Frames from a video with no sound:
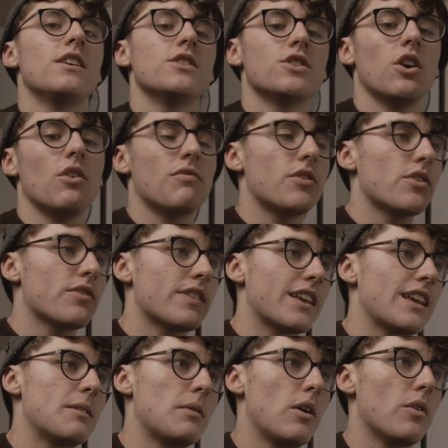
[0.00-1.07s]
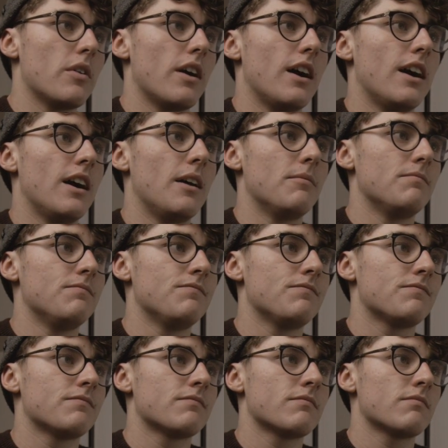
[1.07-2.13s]
So if you're thinking about
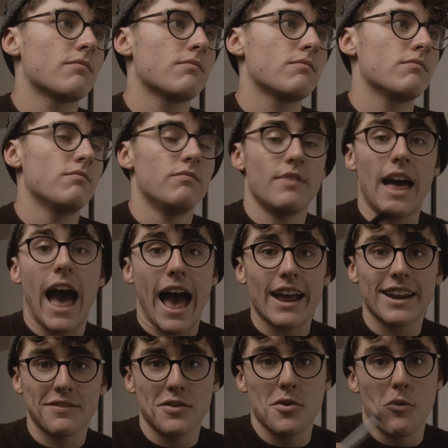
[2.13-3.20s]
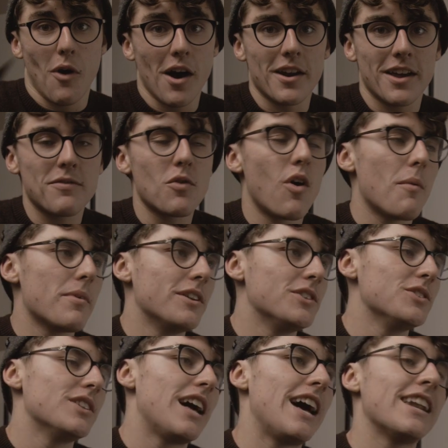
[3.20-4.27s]
that, if you want me to
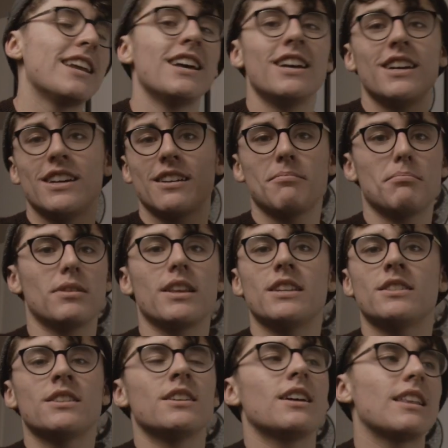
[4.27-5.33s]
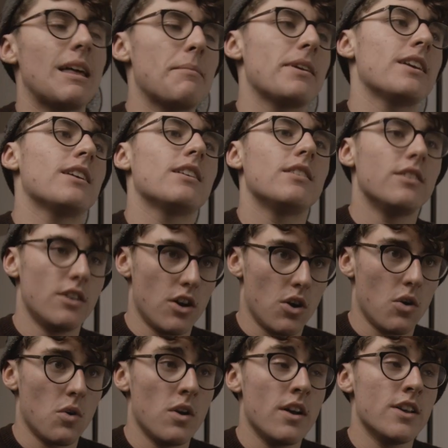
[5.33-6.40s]
do that, please let me
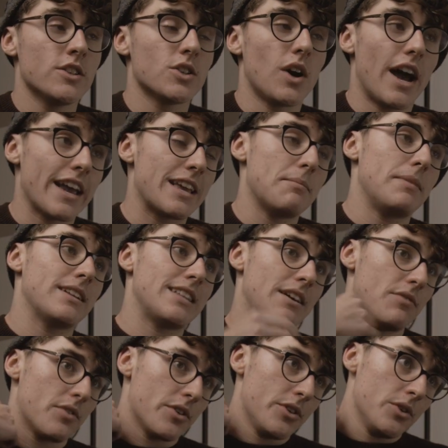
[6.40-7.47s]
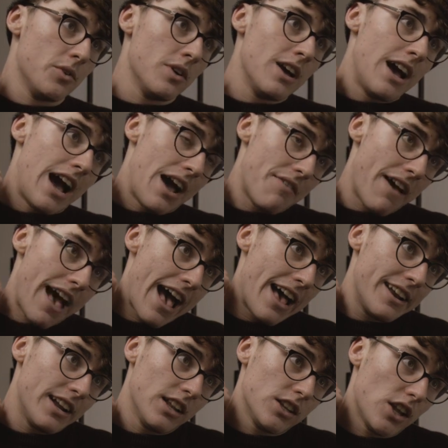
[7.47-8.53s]
know so I can make that for you. I've
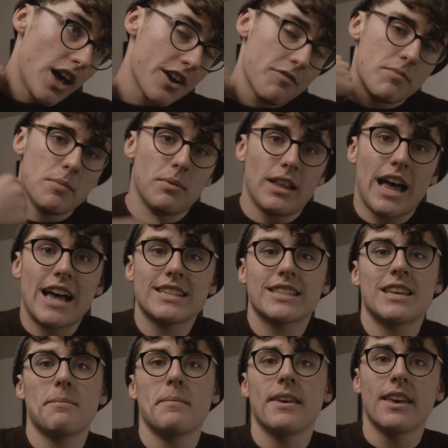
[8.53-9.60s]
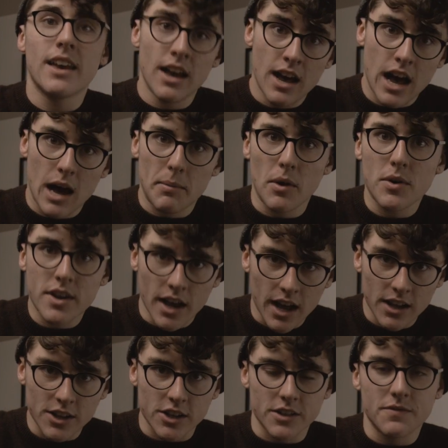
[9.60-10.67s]
had a lot of people asking me about
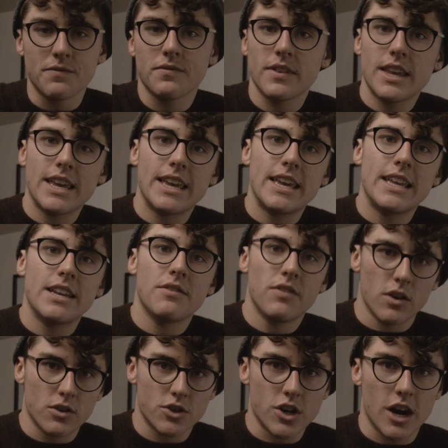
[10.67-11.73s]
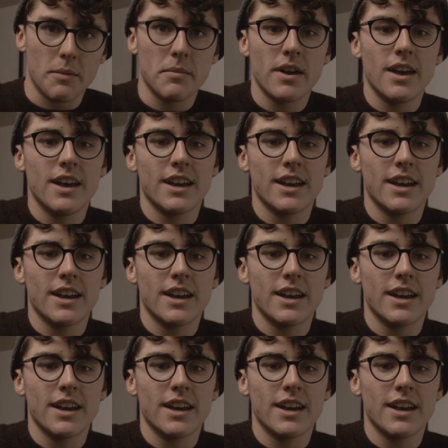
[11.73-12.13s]
color in Photoshop.